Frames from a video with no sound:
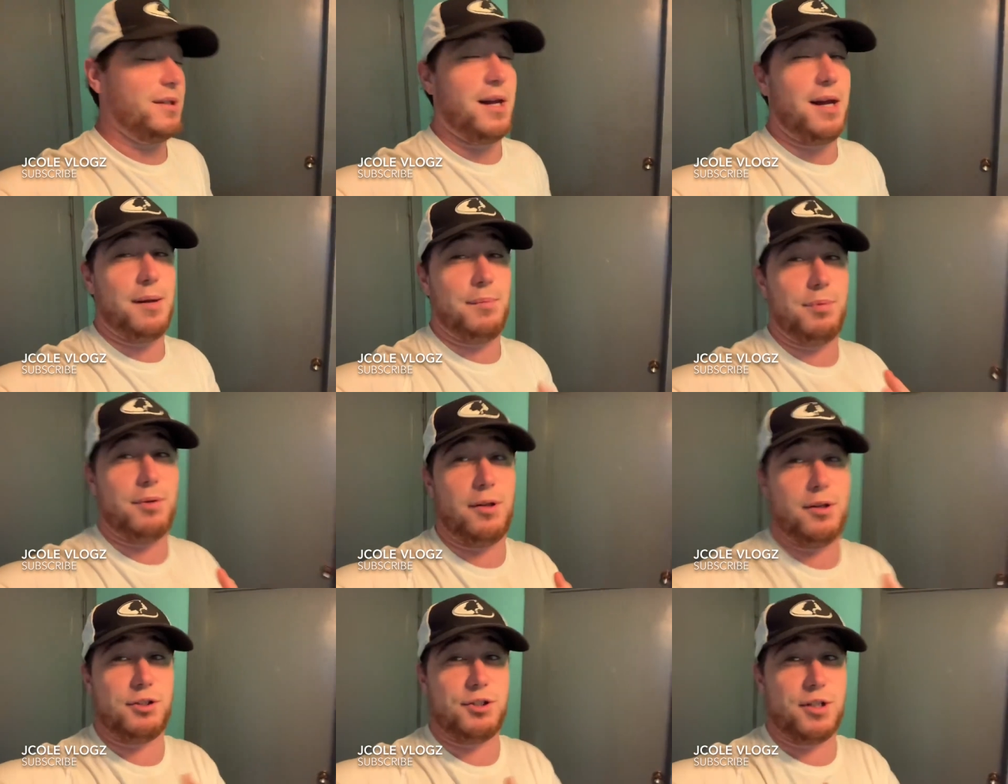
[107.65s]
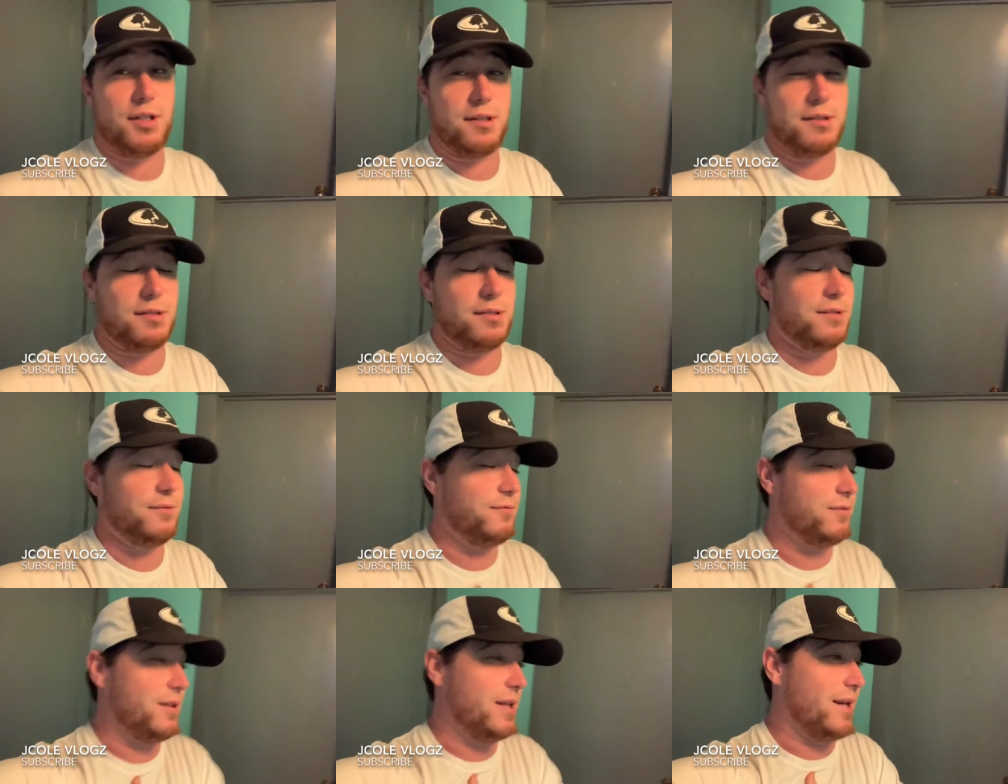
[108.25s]
I apologize
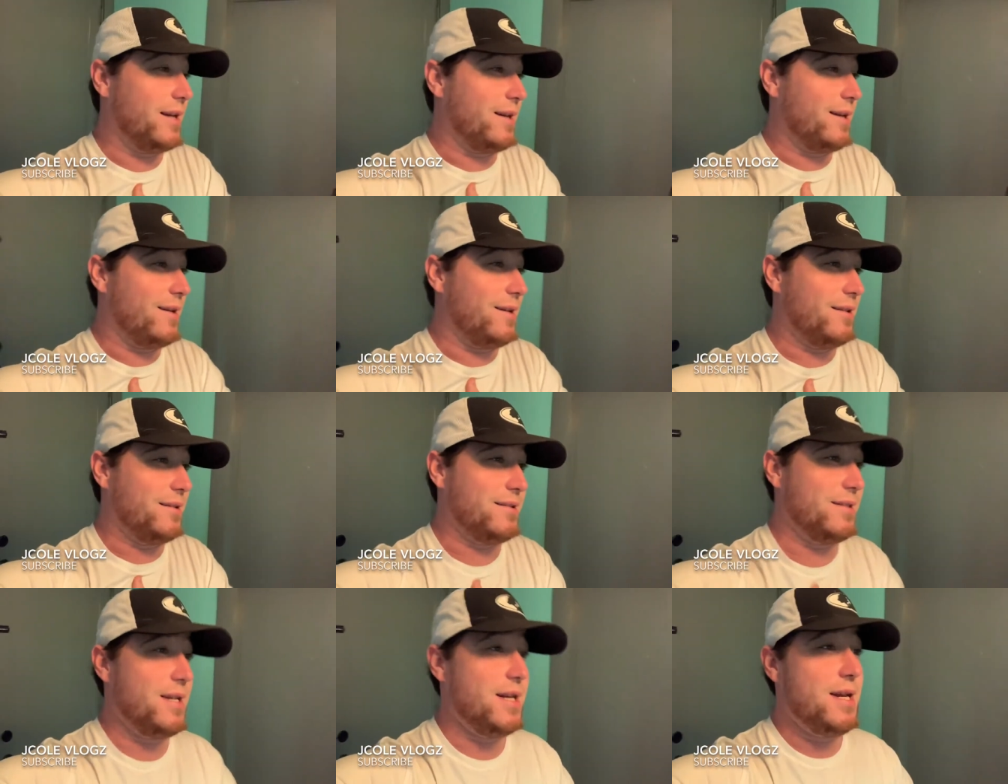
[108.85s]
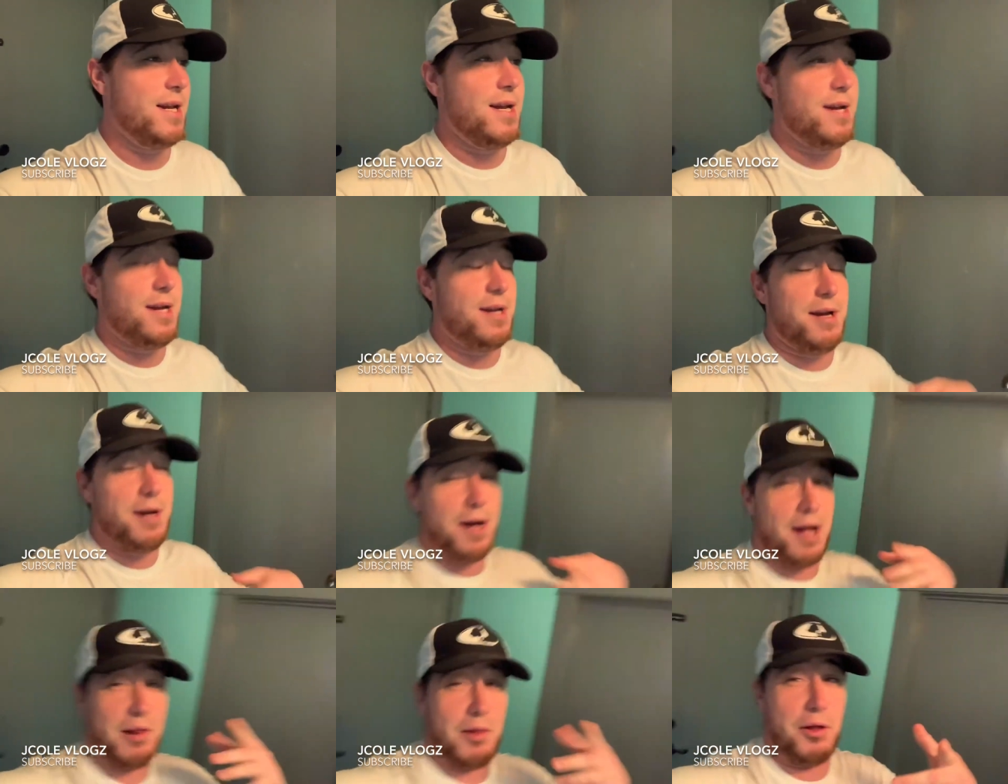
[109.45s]
for that, guys.
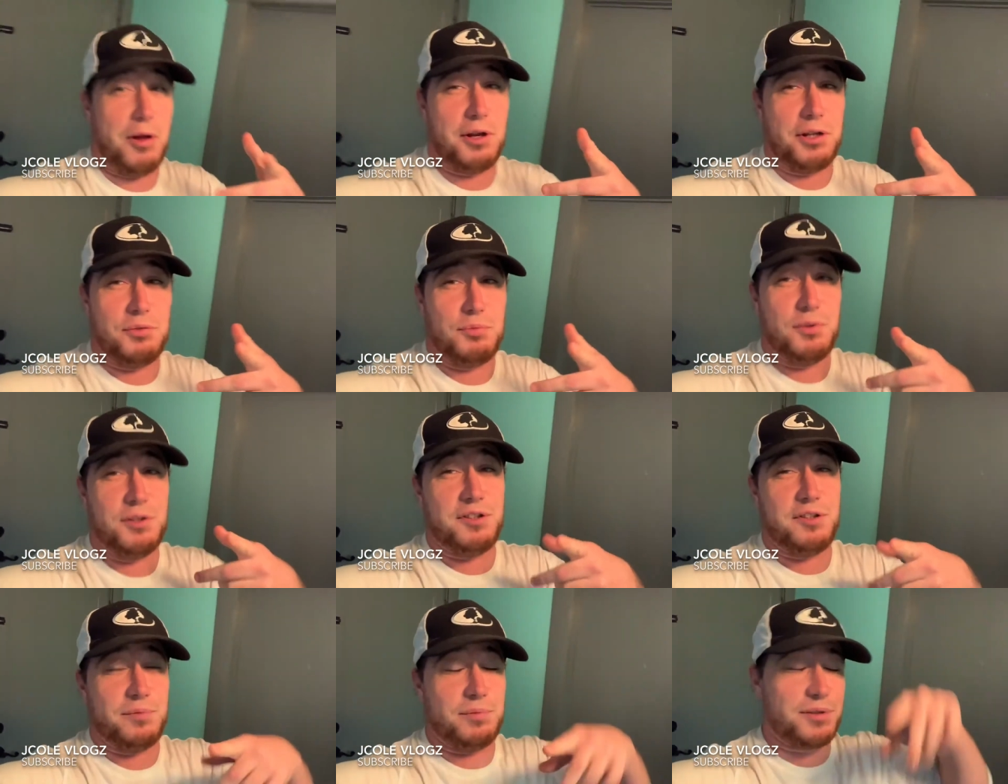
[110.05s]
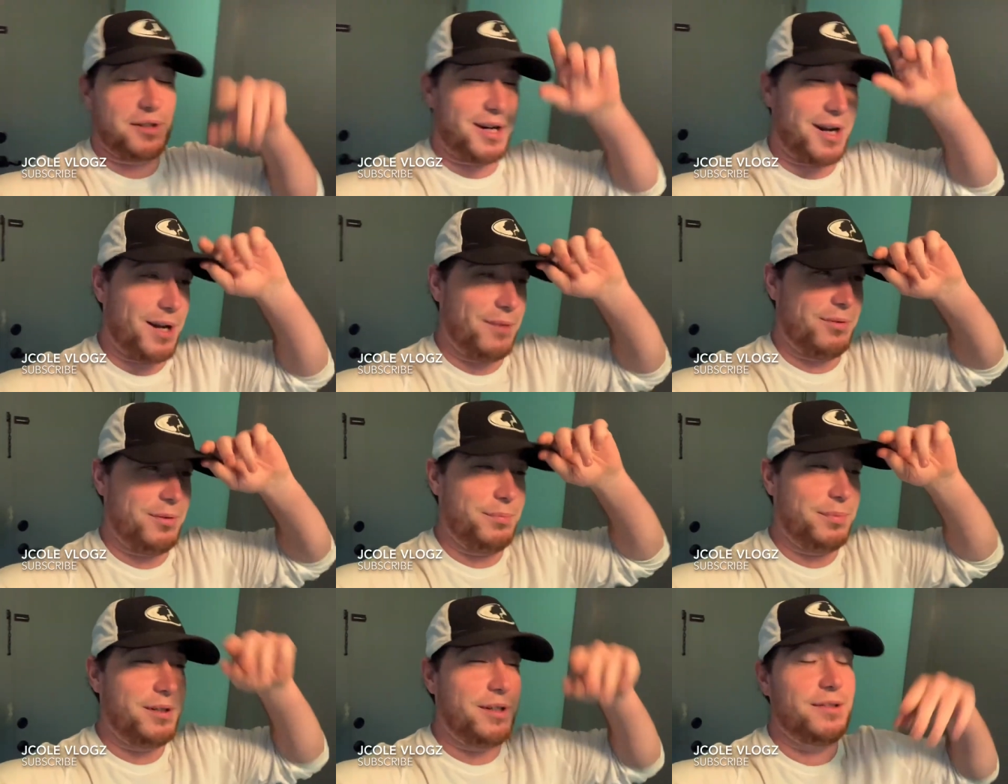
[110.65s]
I lost one
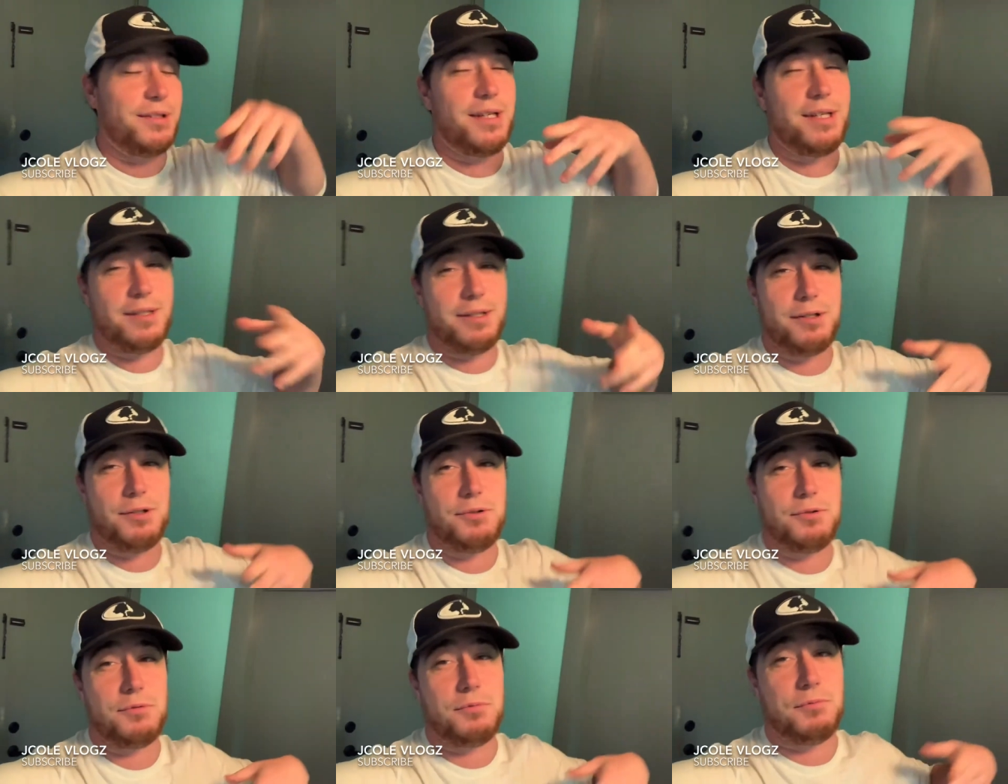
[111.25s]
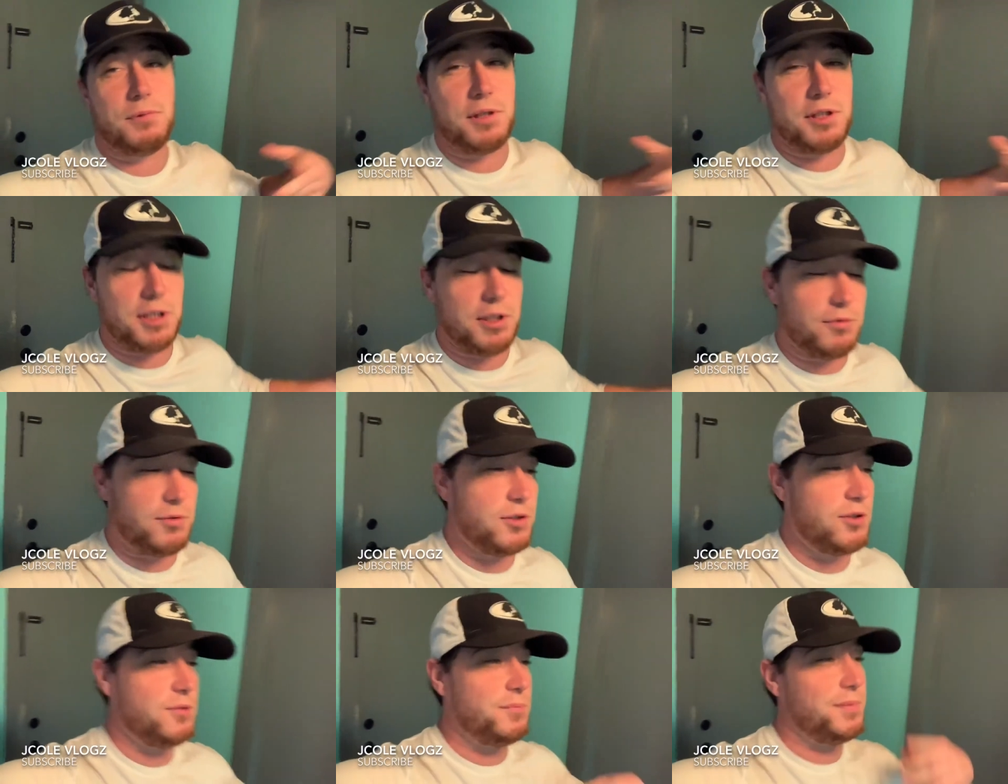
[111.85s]
subscriber because I know with
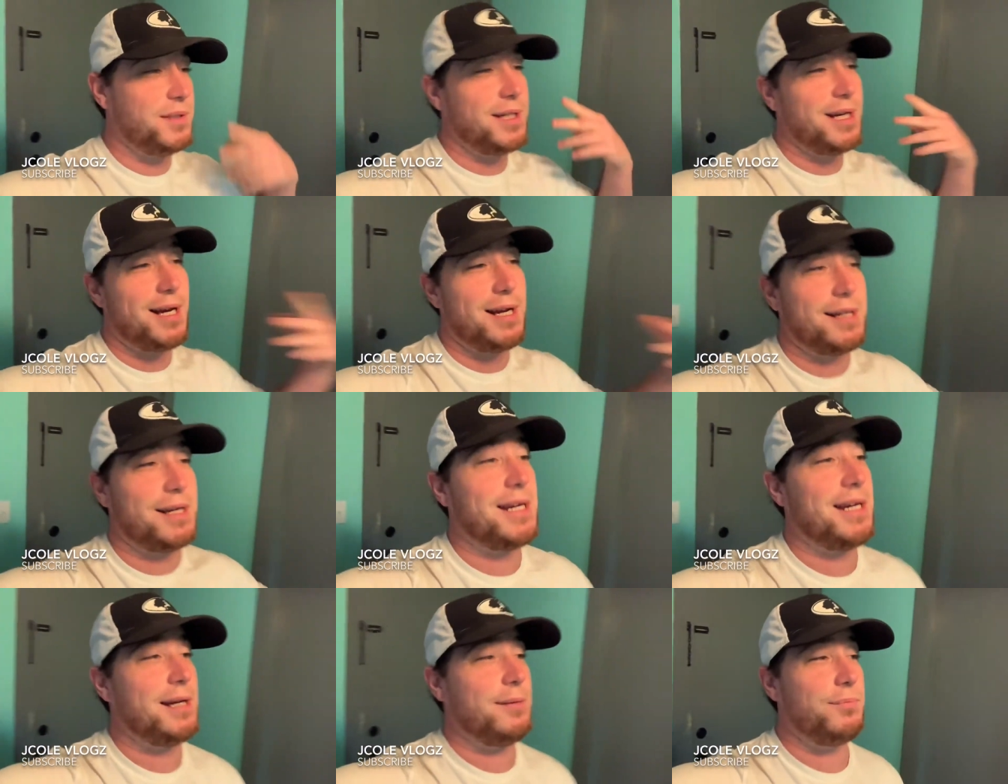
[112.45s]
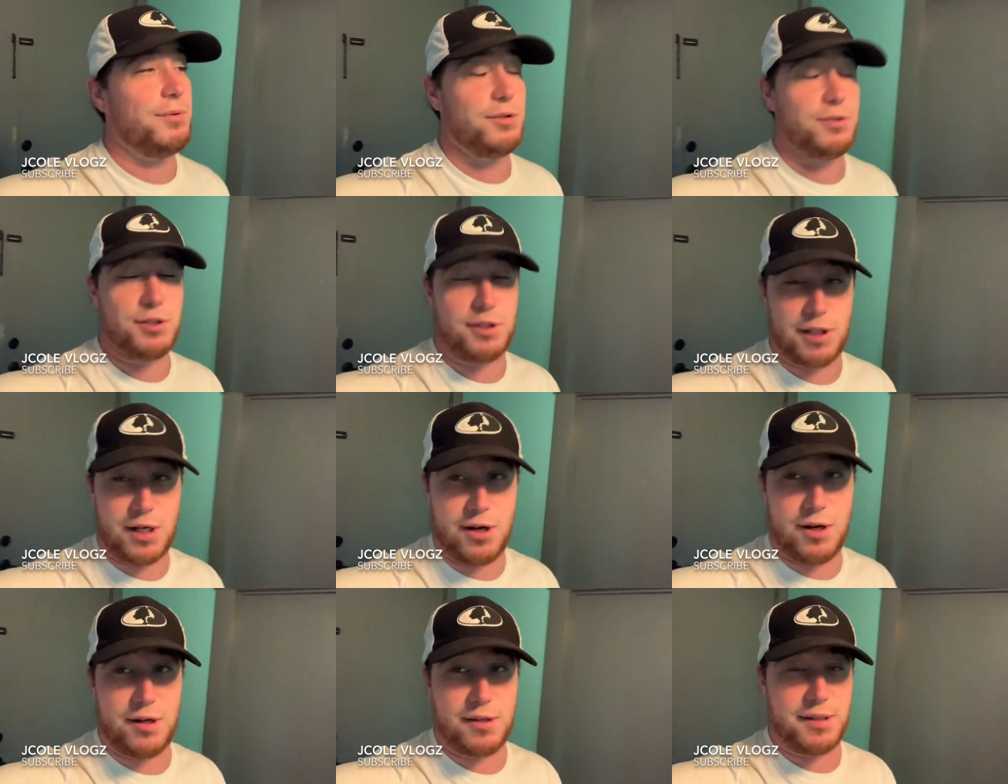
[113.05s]
YouTube, you got to keep pushing the
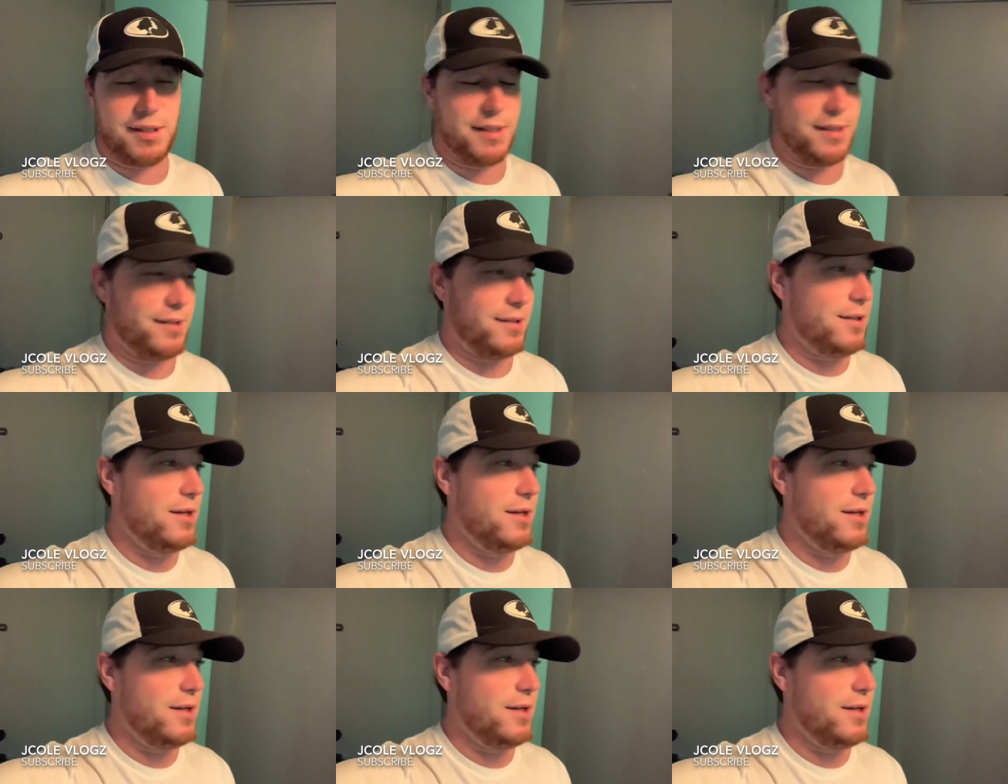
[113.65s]
content.